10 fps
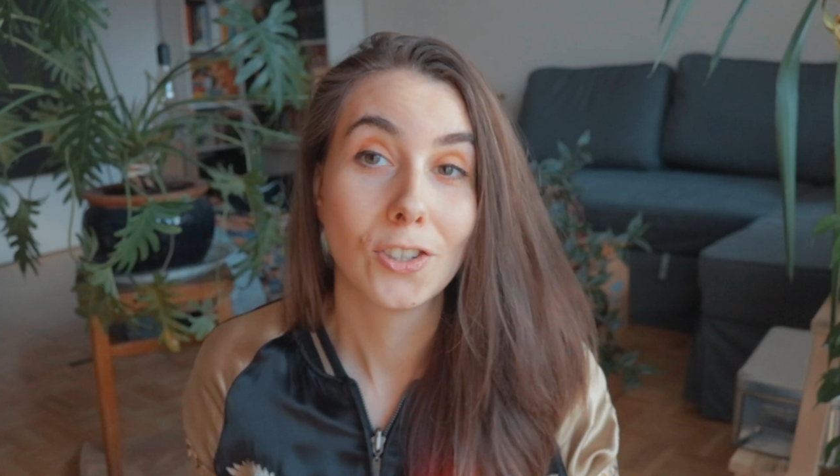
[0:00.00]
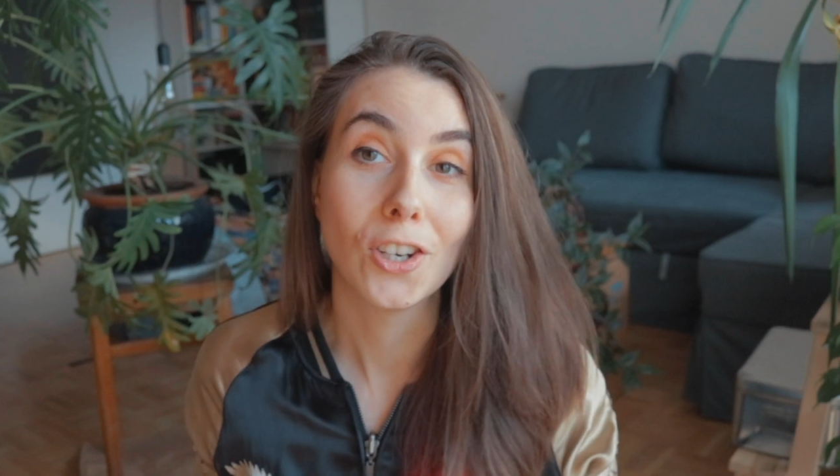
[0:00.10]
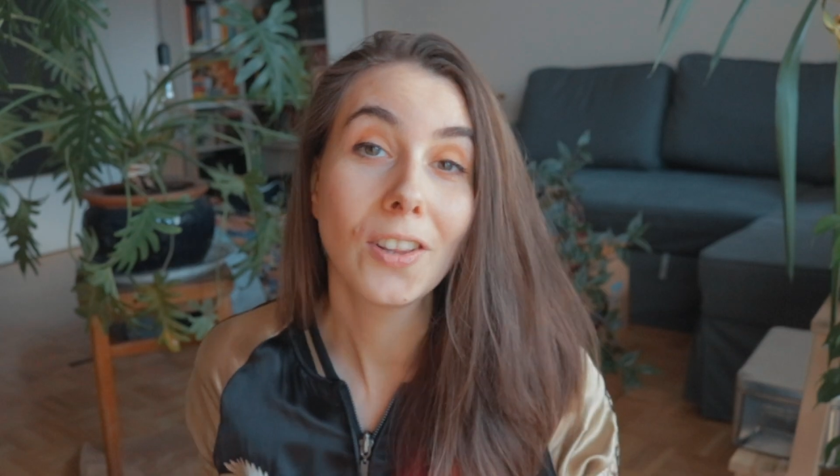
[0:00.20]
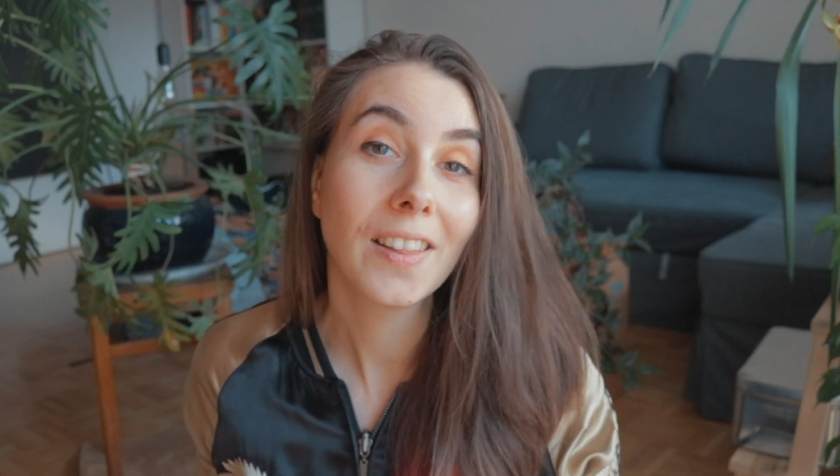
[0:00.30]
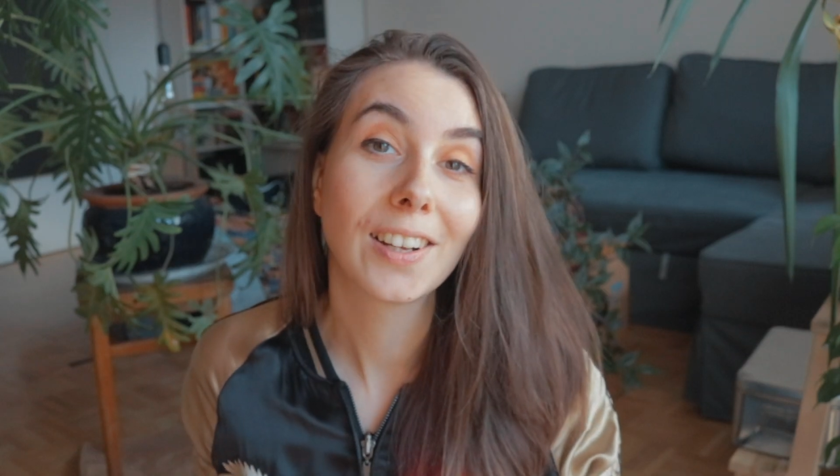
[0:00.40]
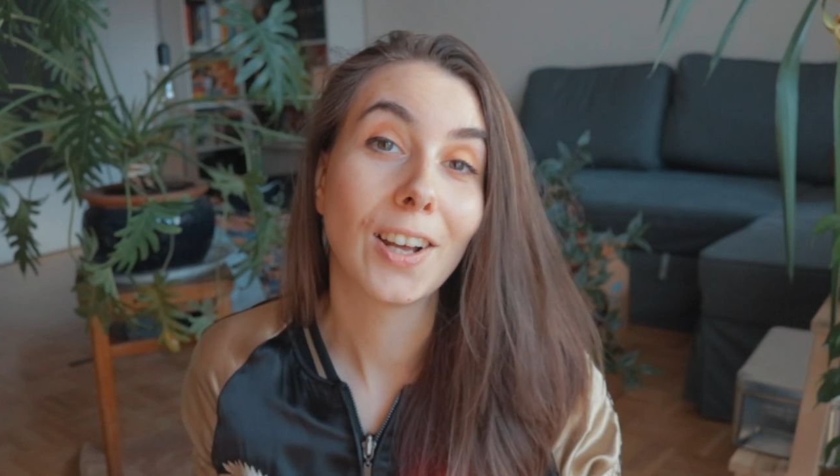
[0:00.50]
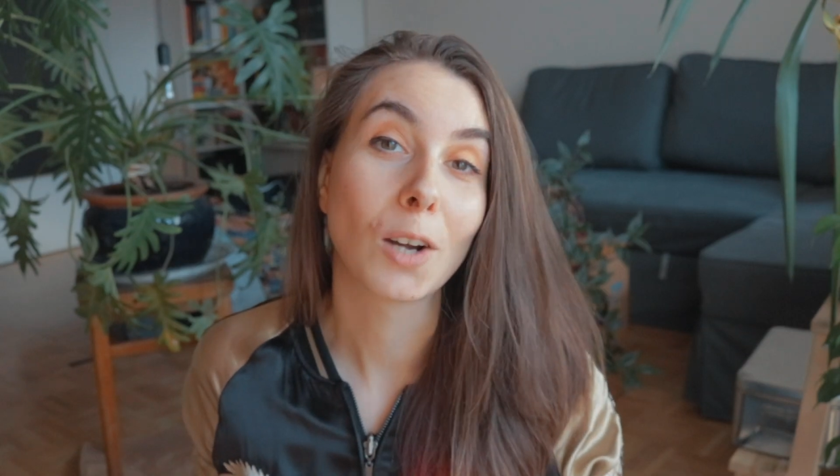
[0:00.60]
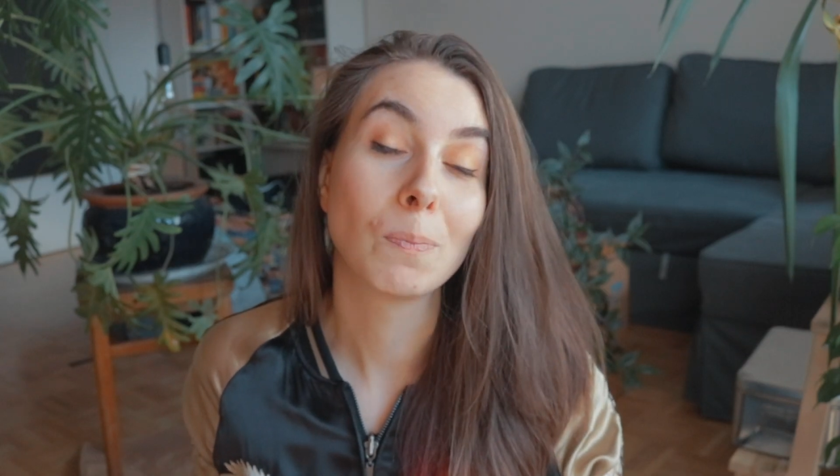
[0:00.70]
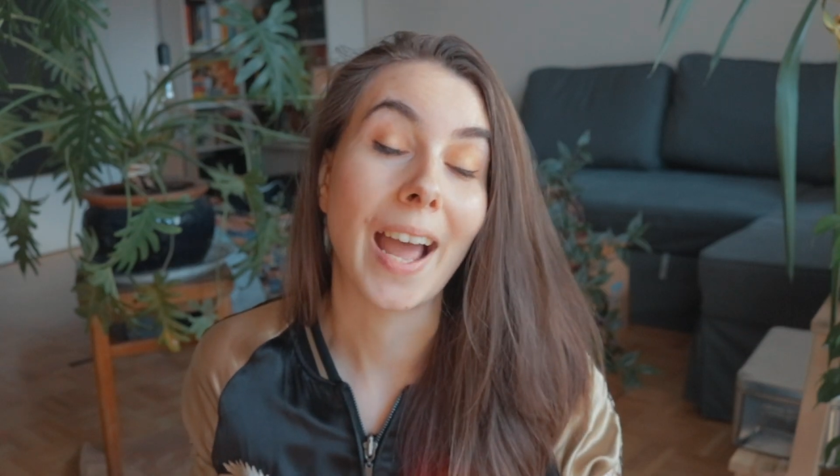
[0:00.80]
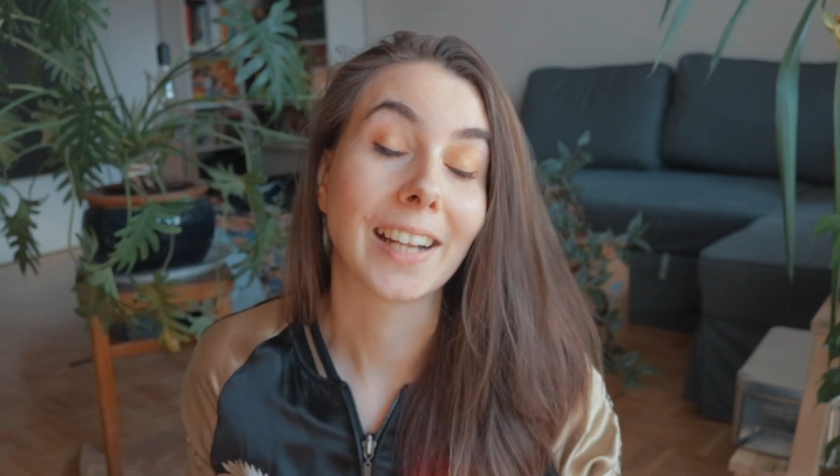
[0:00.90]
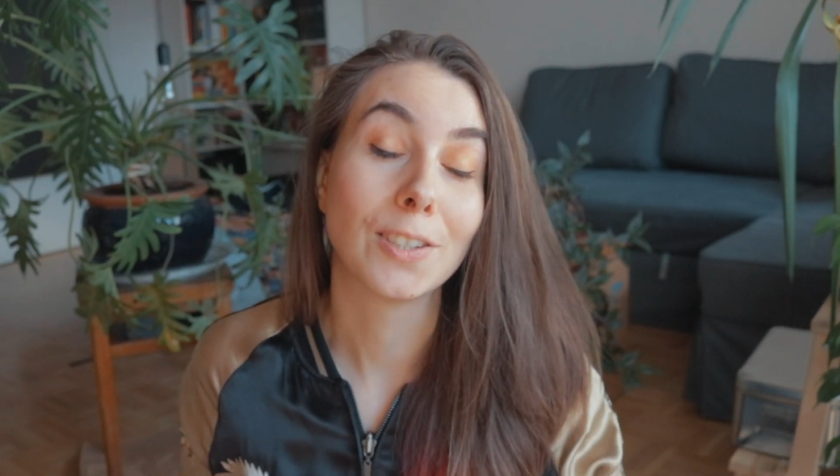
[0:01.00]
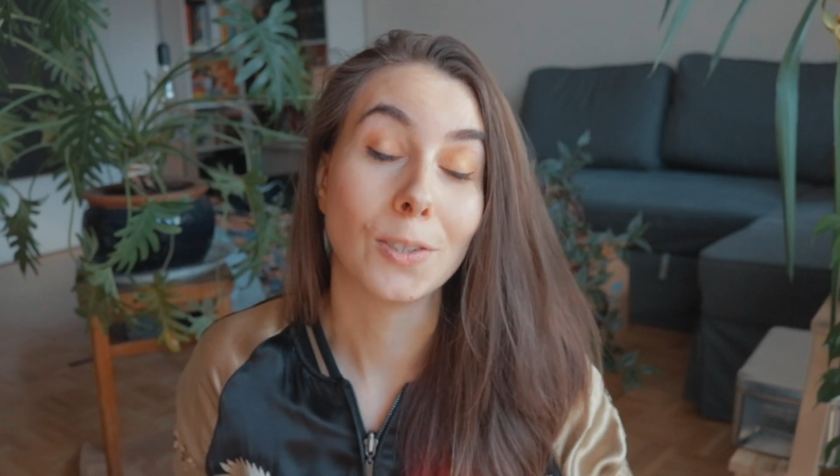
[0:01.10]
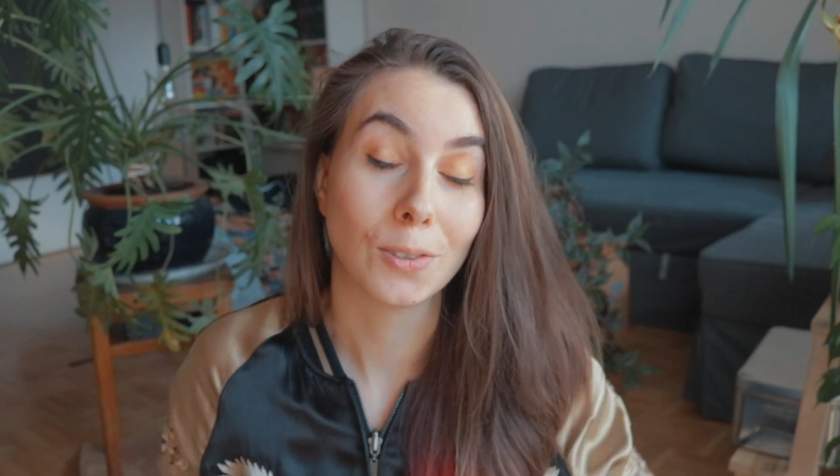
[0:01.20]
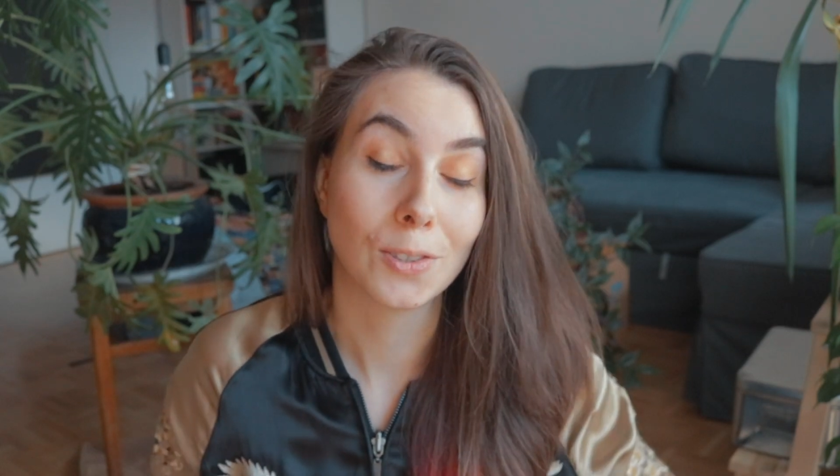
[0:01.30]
Turn the clock back to